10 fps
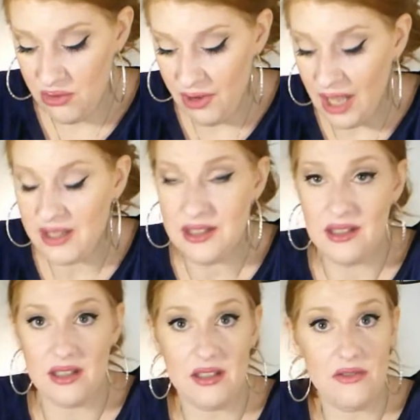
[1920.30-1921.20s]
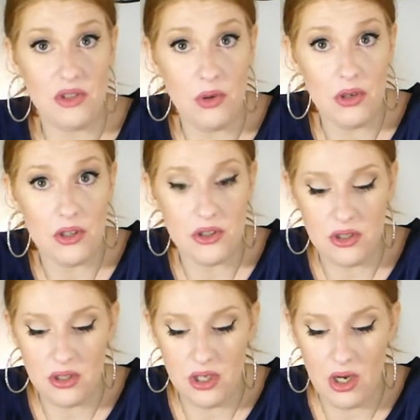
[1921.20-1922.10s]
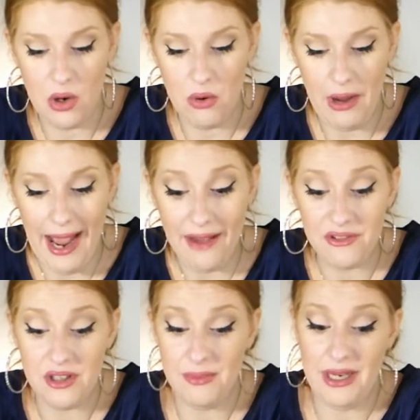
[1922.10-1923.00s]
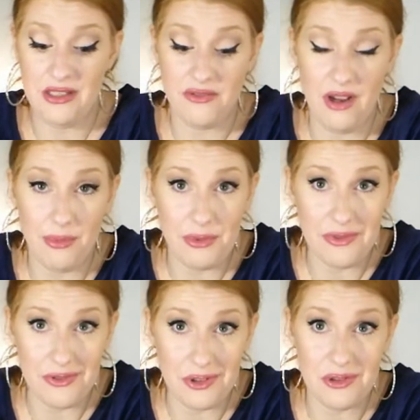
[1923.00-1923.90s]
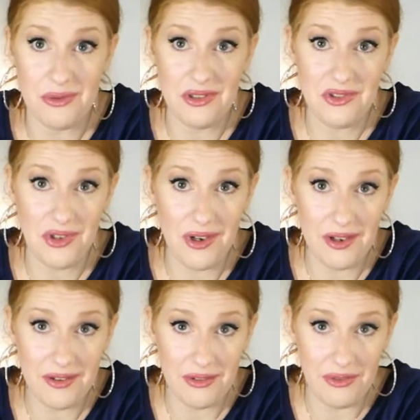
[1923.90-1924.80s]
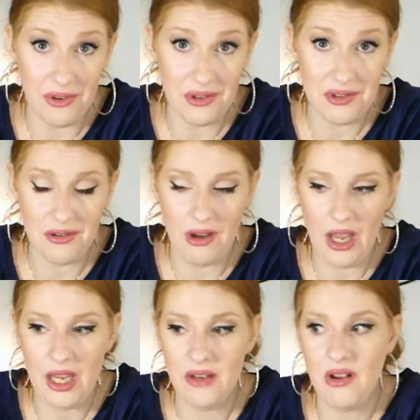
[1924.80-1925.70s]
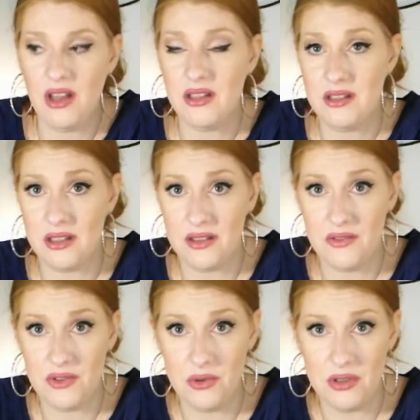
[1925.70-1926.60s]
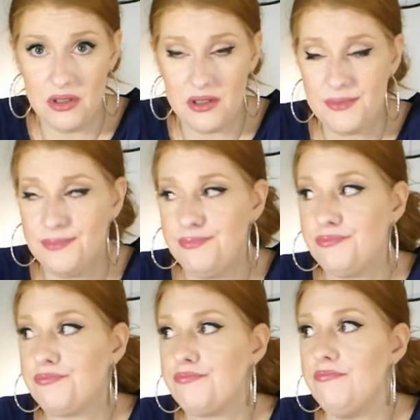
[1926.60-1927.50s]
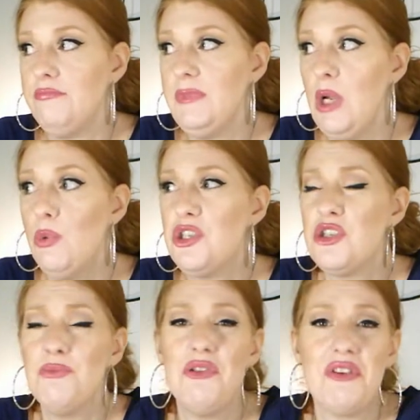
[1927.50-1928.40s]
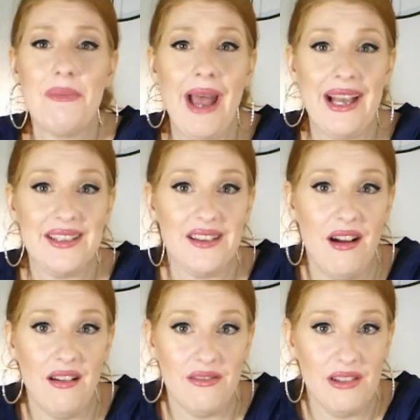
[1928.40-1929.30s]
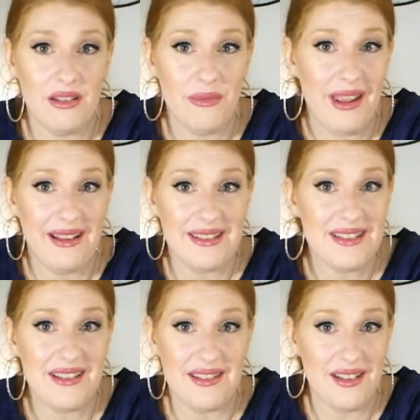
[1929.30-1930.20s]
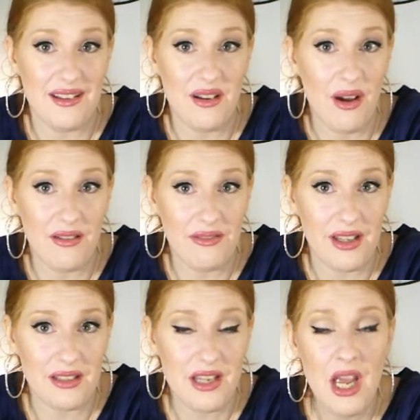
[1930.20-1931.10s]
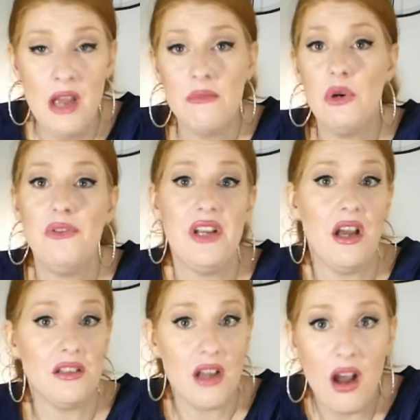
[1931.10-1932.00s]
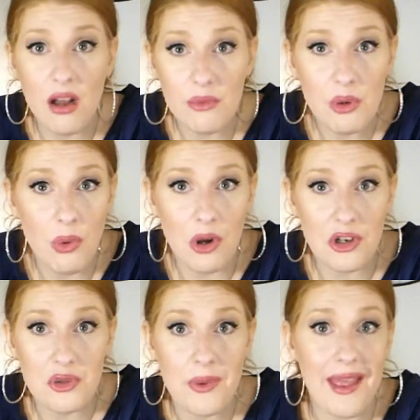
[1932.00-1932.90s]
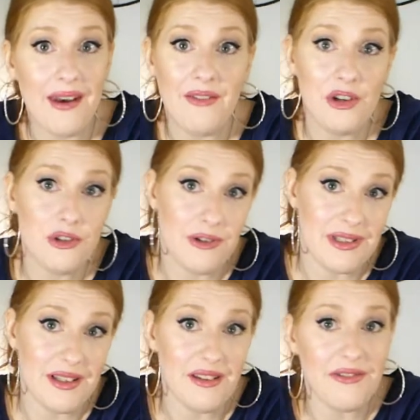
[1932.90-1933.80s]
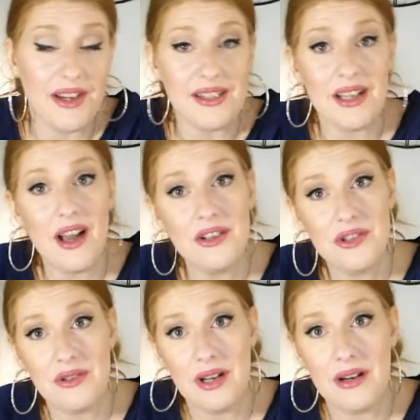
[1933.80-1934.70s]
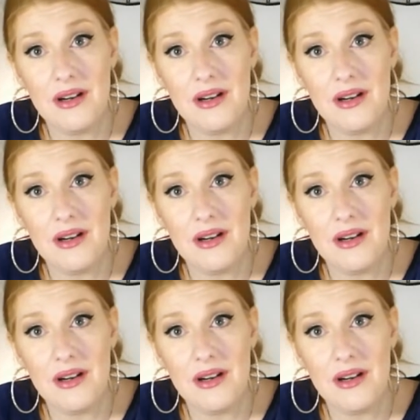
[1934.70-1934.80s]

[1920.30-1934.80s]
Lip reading: got the Six of Swords, you know, after the Page of Cup in reverse with a star in reverse. Okay, you've got the Six of Swords, which is moving past the conflict without discussing the conflict, moving on to calmer waters without ever addressing the fight that got you there.